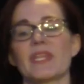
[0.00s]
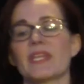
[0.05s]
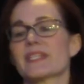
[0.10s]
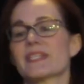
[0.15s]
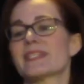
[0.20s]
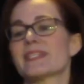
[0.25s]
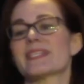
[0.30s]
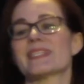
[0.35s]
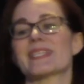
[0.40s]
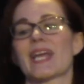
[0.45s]
is
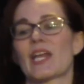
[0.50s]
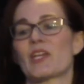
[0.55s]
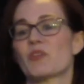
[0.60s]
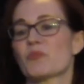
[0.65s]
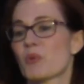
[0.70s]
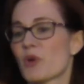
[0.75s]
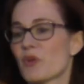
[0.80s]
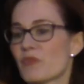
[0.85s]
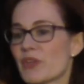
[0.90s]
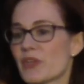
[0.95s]
designed
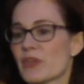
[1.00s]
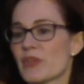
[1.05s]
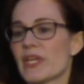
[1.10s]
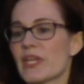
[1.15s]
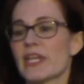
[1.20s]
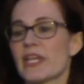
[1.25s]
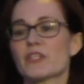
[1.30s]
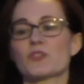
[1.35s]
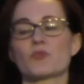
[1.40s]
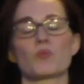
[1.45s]

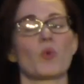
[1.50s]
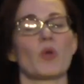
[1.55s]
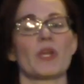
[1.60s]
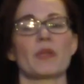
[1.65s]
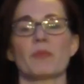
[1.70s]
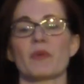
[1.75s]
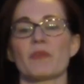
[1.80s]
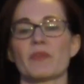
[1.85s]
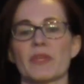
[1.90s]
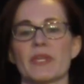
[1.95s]
perfectly, it's working
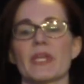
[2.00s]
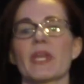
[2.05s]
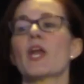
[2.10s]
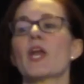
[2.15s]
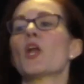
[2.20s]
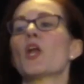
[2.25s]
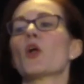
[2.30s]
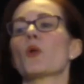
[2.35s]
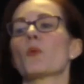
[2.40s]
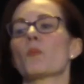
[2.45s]
perfectly,
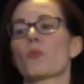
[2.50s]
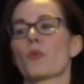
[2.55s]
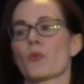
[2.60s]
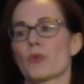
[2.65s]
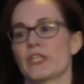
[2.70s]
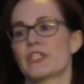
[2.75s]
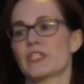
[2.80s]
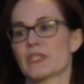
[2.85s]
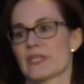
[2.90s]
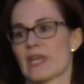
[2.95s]

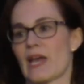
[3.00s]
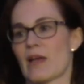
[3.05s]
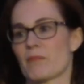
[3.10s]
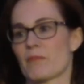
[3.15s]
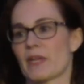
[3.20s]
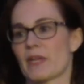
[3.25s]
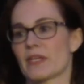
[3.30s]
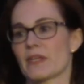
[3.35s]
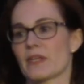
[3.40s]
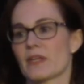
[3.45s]
breaches happen.